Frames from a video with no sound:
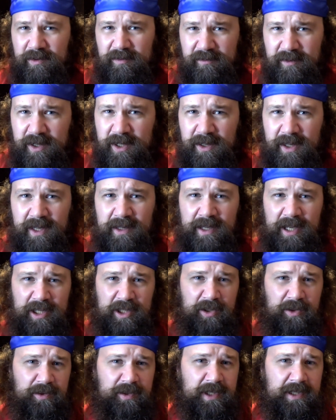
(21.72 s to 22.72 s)
the feeling,
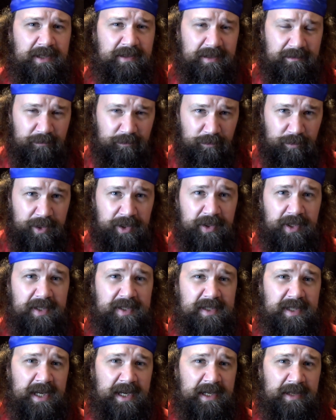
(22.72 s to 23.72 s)
like you'll get really
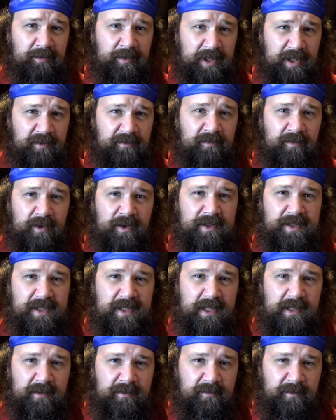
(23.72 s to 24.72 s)
excited when you first
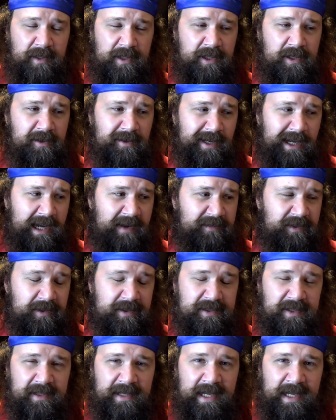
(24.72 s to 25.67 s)
see a figure after it's